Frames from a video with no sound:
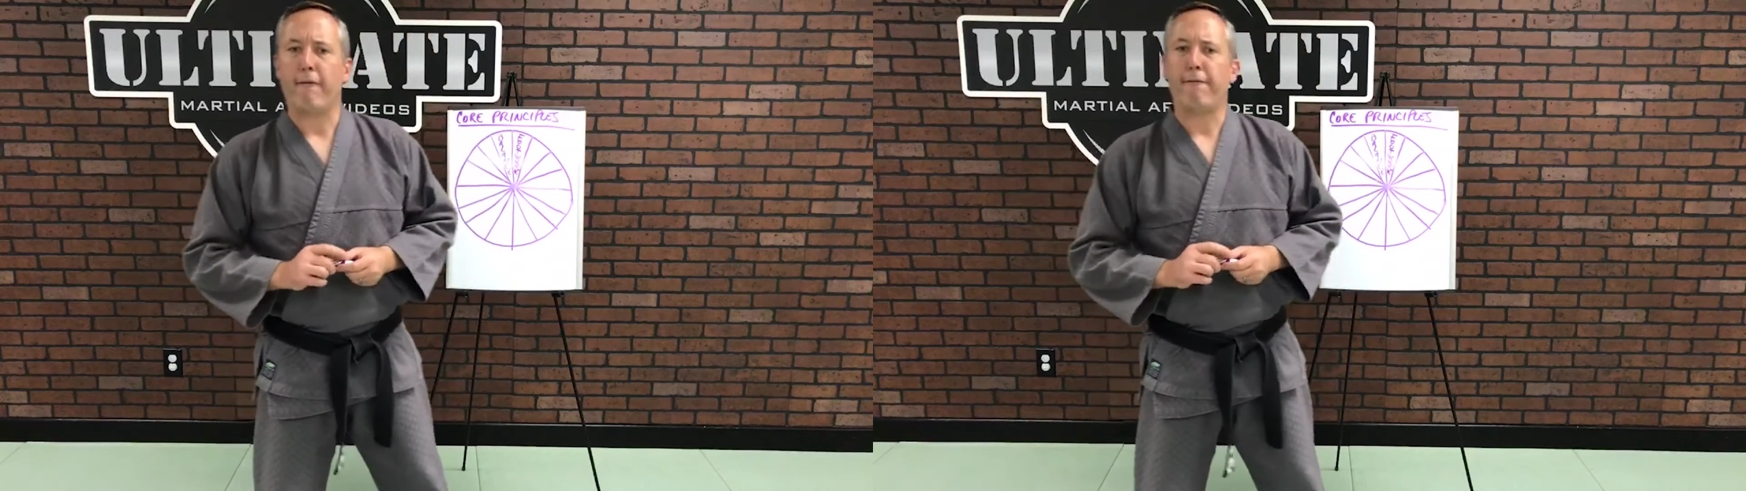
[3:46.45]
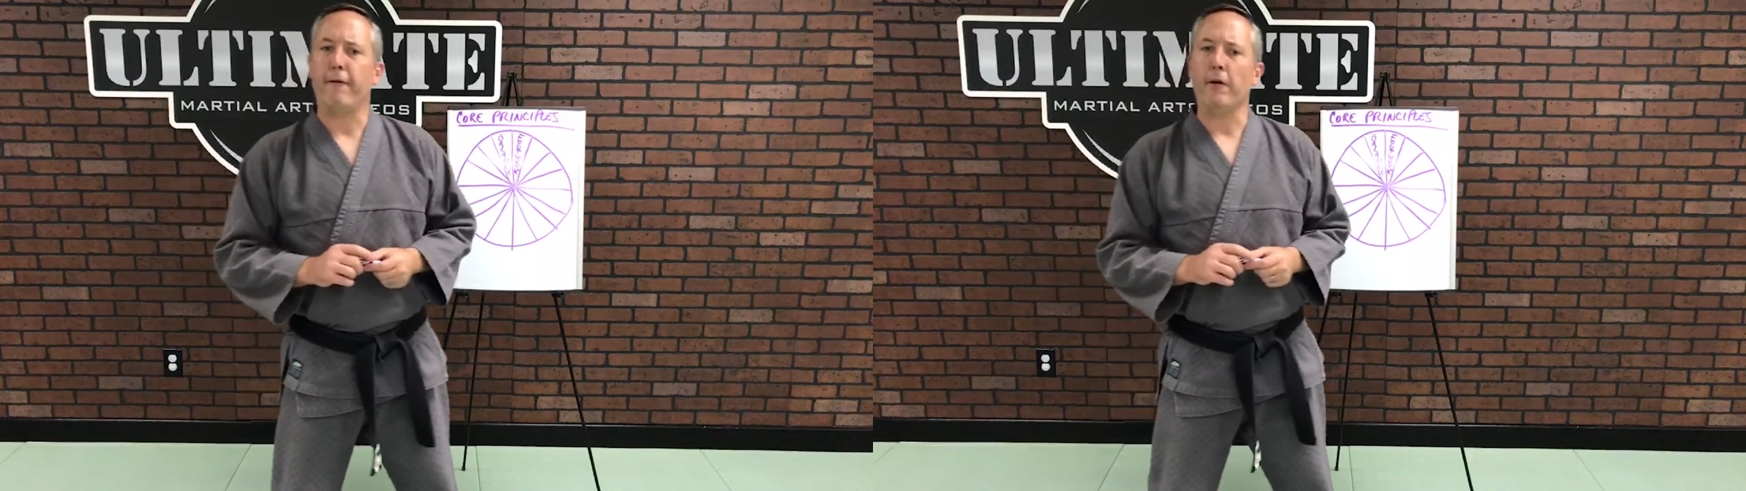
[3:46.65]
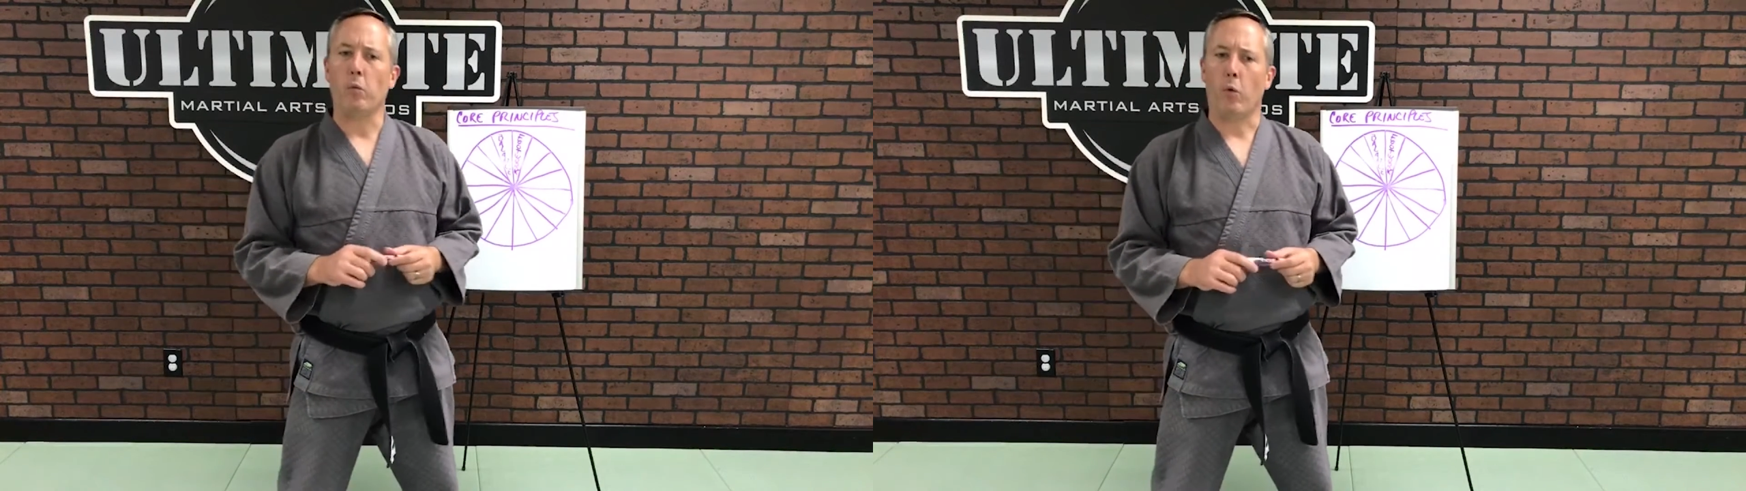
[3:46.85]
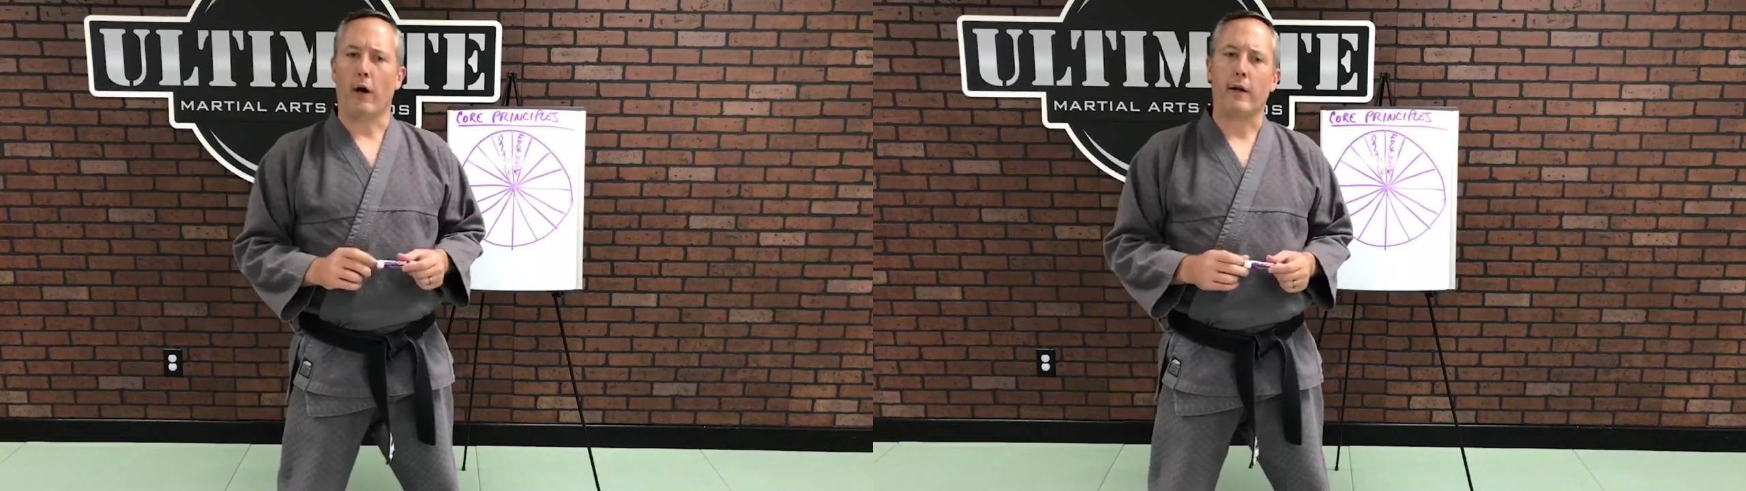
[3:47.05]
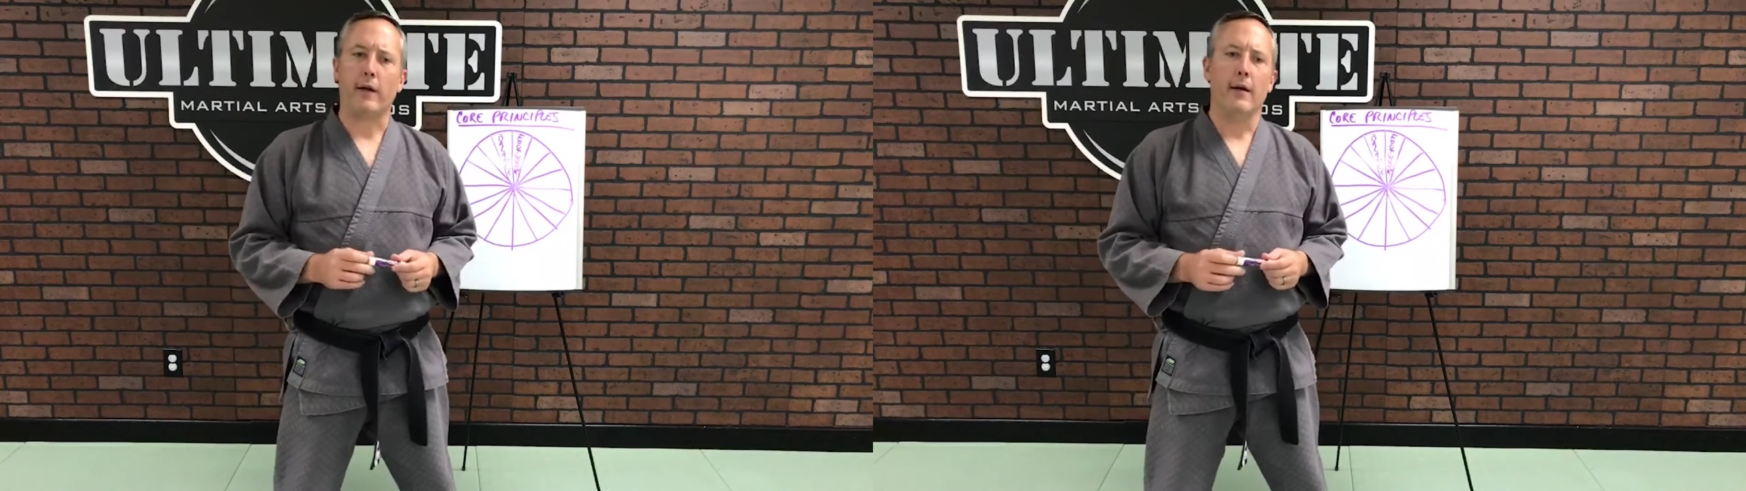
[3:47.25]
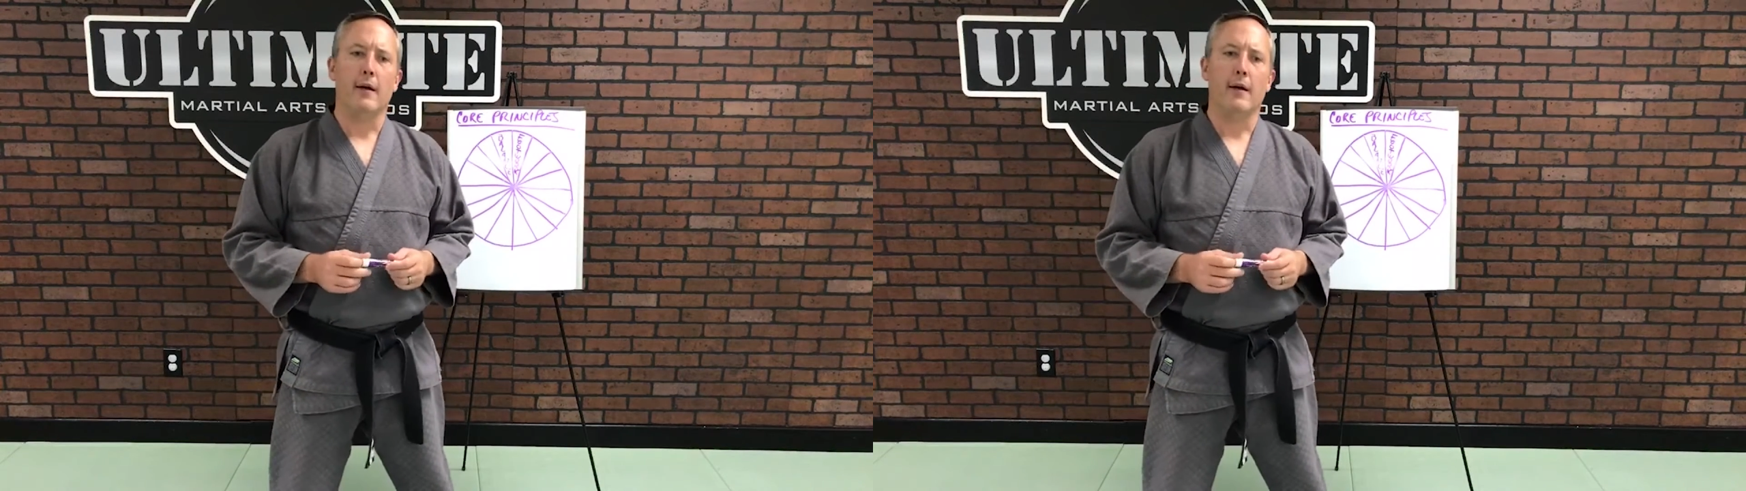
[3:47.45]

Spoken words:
footwork